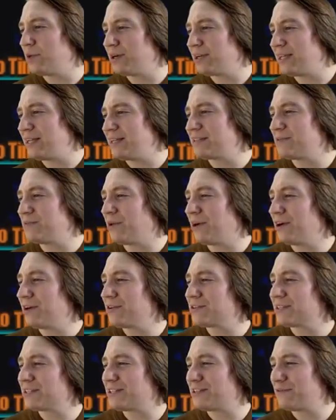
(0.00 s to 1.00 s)
monkeys in Mario
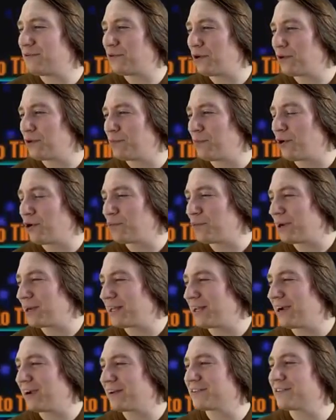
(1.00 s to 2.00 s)
64 with Pokemon
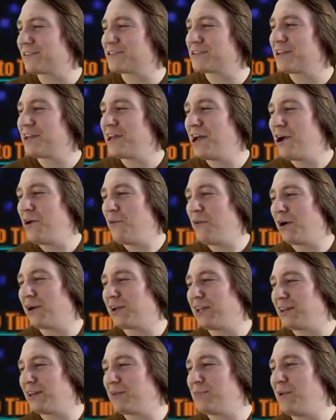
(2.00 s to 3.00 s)
characters while
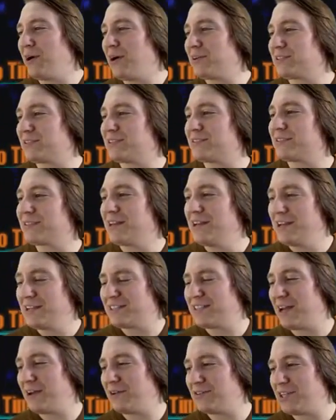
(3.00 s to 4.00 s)
killing bosses.
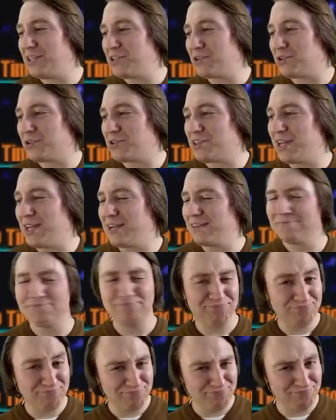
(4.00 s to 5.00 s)
Sounds interesting.
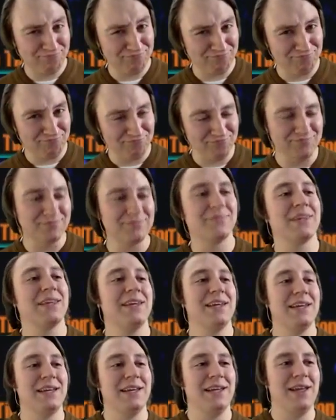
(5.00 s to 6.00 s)

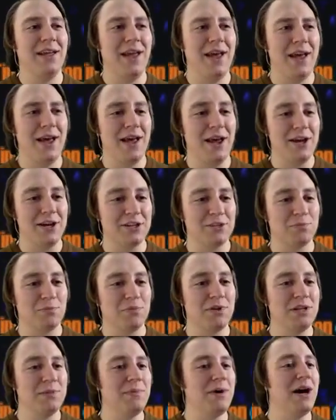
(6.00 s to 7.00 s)
Yes,
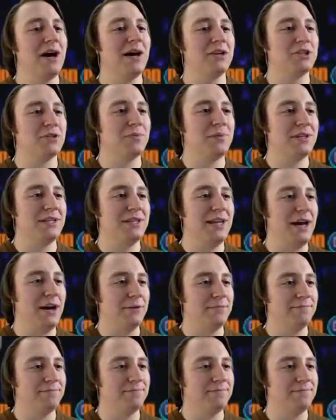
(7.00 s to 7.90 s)
pretty much, but no.